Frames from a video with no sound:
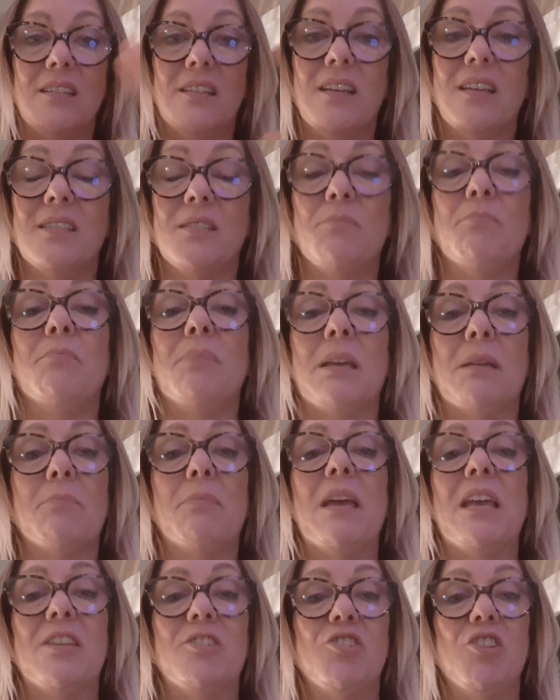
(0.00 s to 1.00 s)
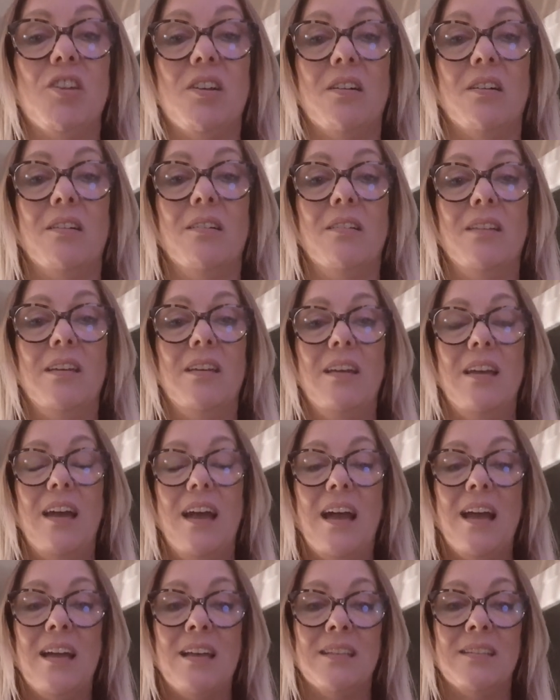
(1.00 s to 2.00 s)
as a big picture
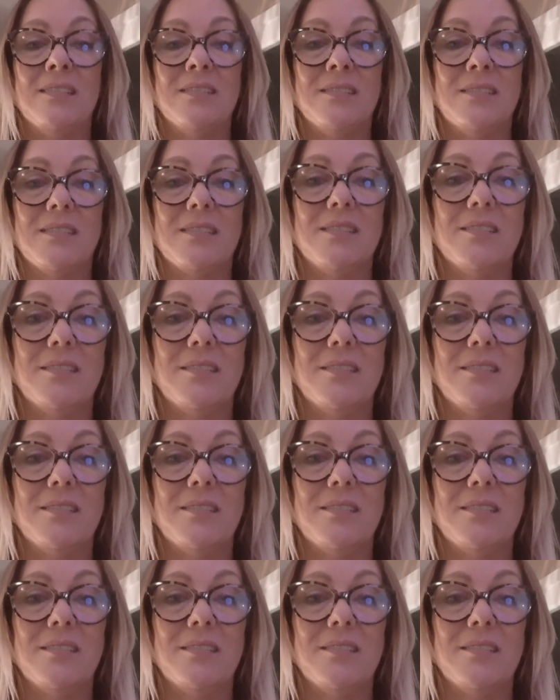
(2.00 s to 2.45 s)
and